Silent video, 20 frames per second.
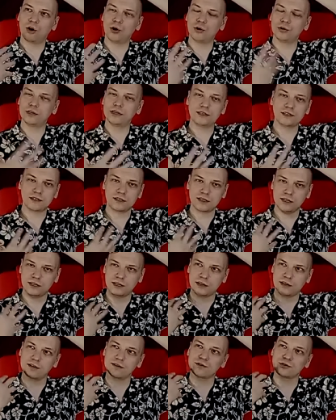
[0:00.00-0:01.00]

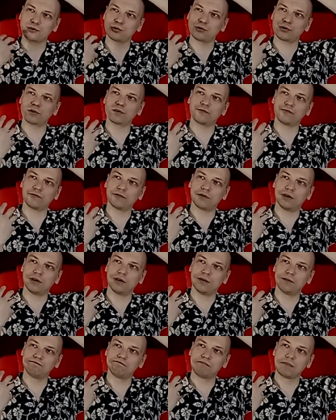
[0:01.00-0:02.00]
holistic sort of
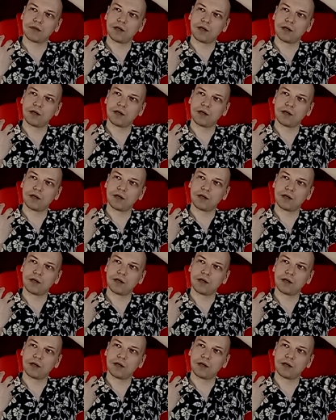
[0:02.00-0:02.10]
uh,